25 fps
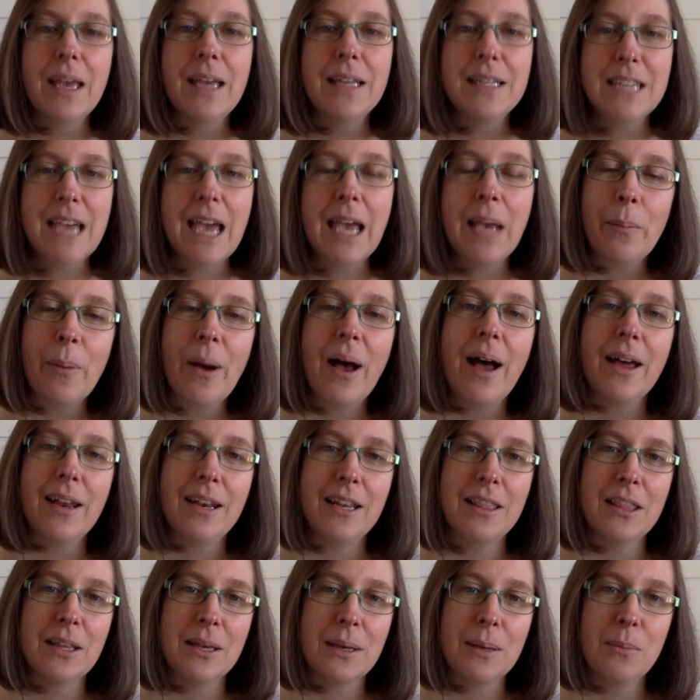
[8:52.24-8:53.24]
take part
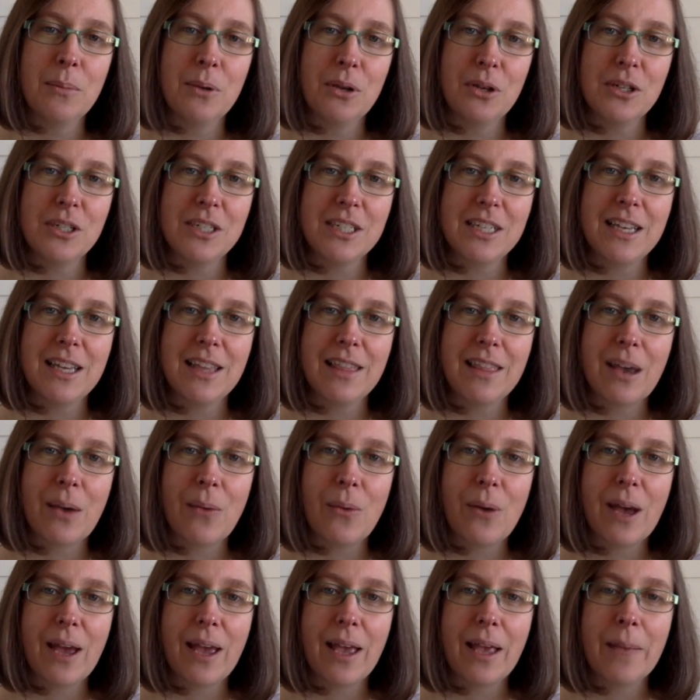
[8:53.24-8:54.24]
in the community in that
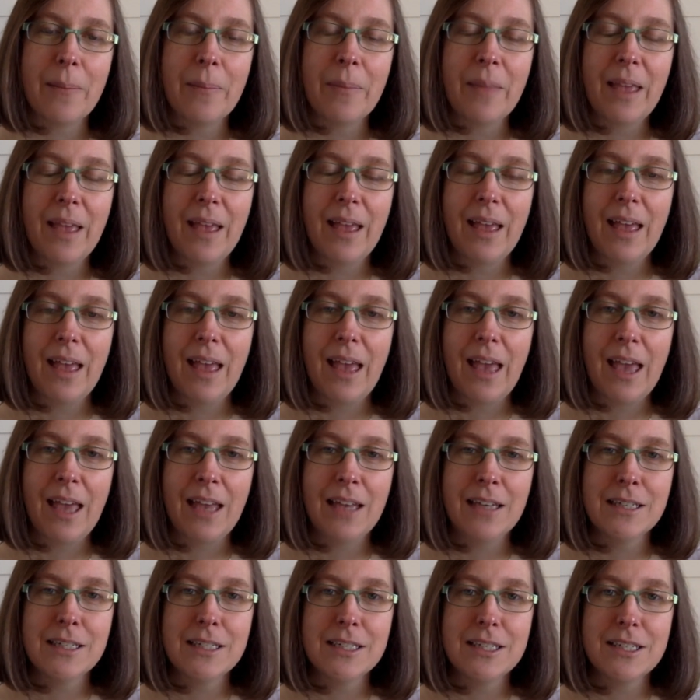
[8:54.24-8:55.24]
way.
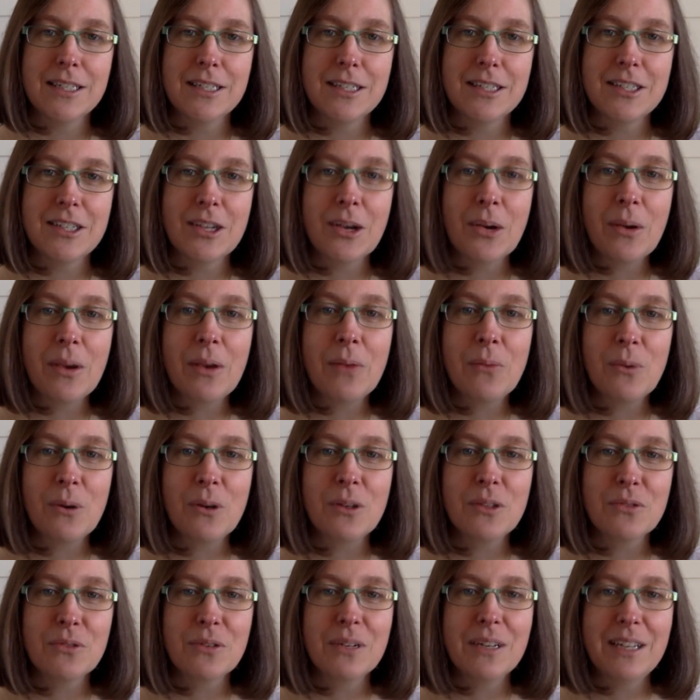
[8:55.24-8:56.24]
And so it
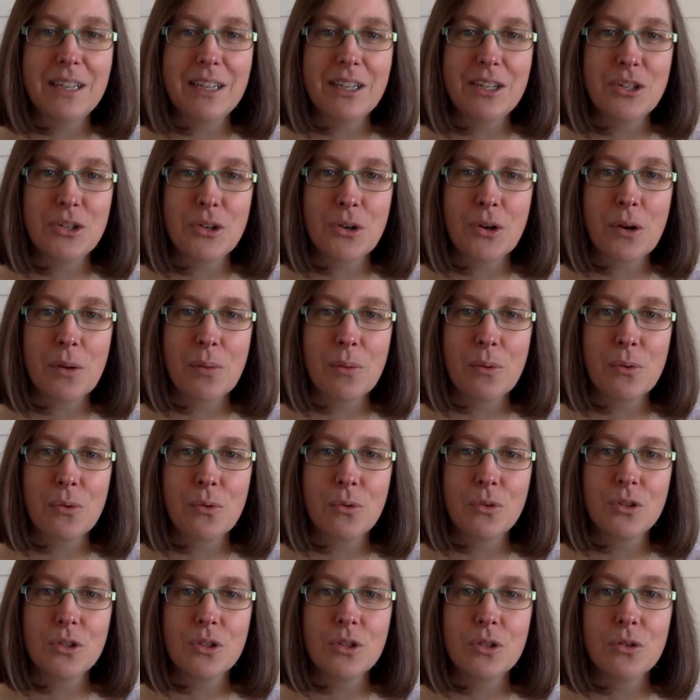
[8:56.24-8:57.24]
was really
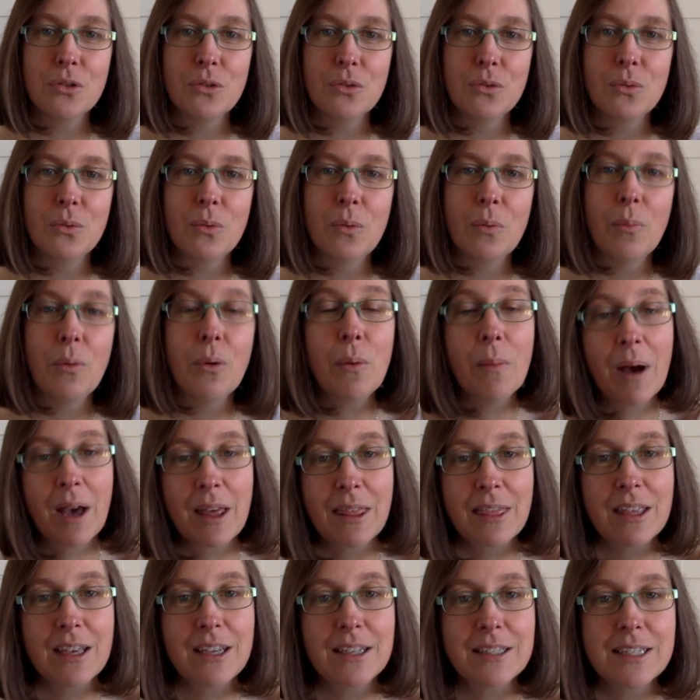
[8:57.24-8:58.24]
enjoyable to put my
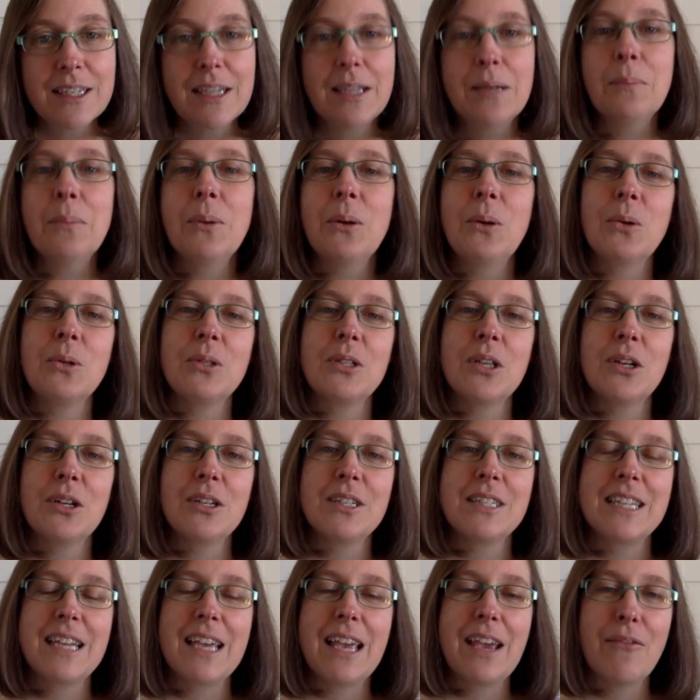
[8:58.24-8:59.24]
things in, but also to
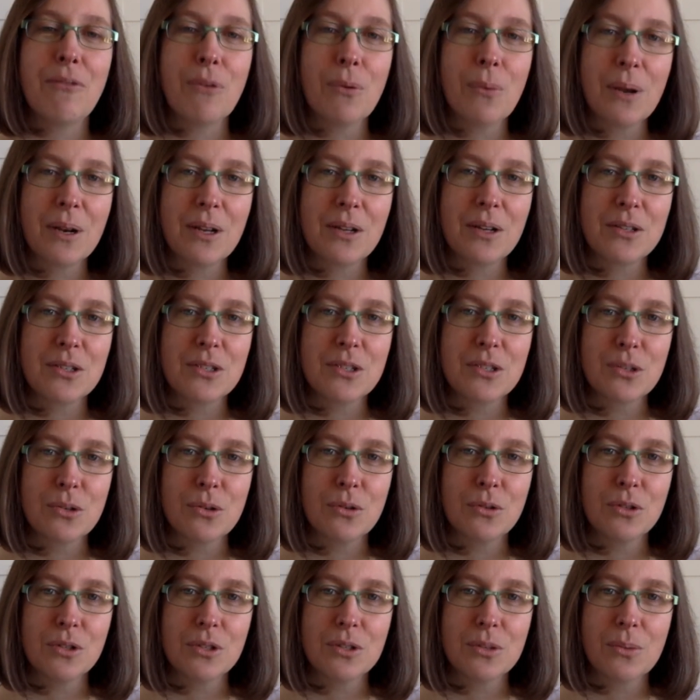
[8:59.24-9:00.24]
see everyone else's
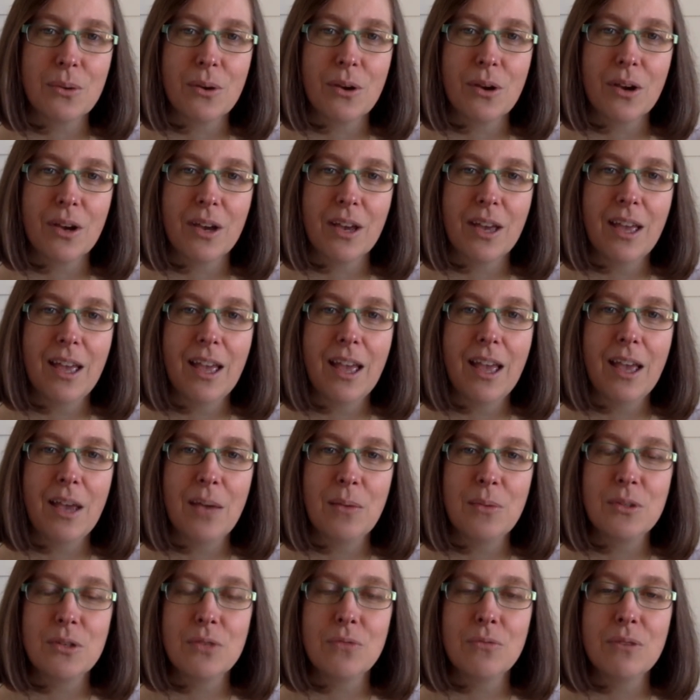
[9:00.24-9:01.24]
gorgeous work. It
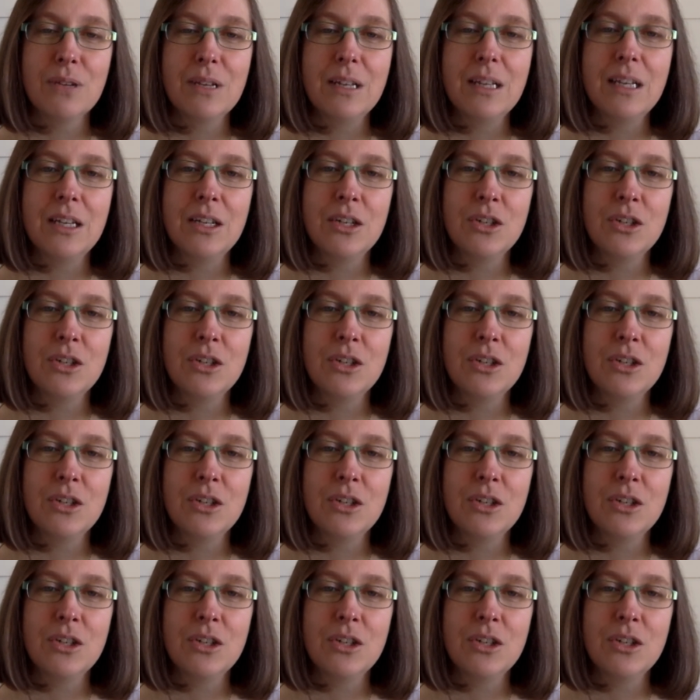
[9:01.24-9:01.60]
was a really